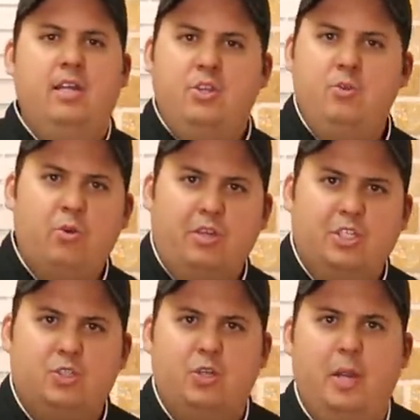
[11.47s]
New York
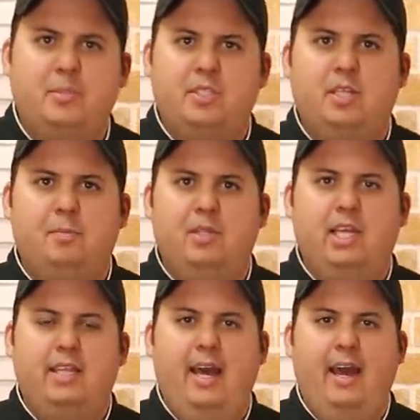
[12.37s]
strips or something
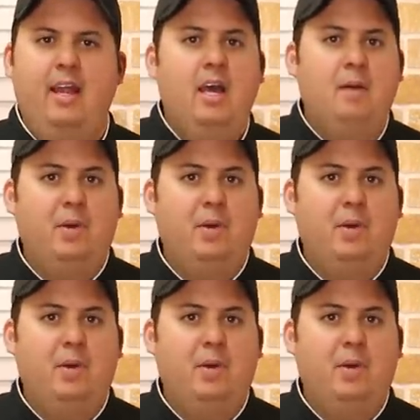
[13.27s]
like that.